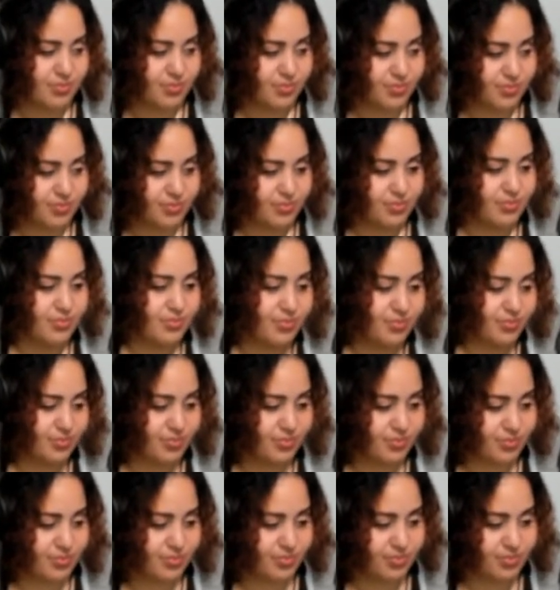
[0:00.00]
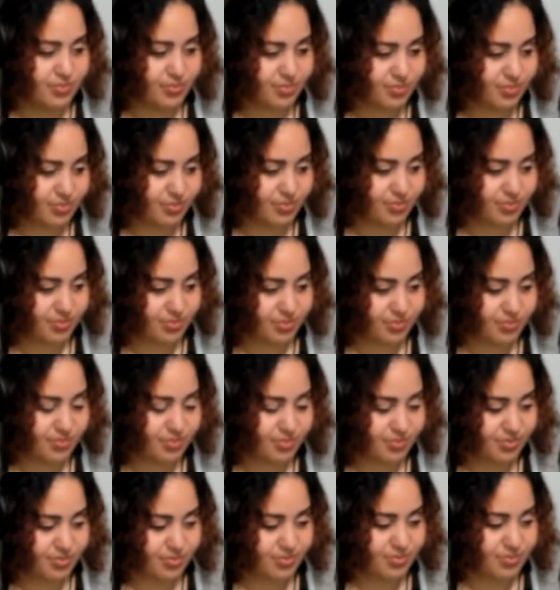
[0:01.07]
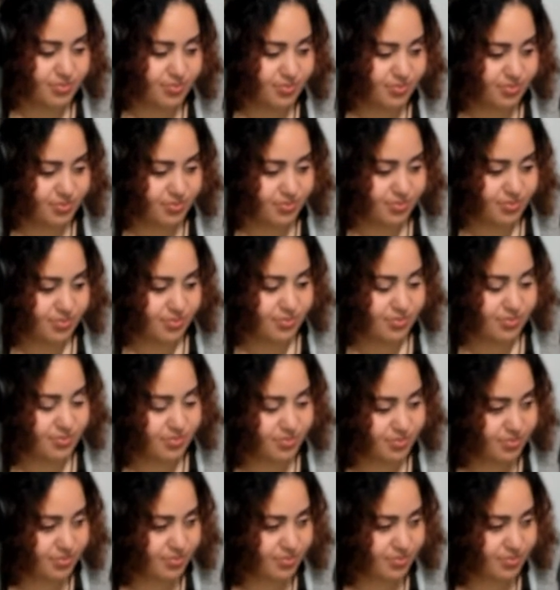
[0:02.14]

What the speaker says: (silent)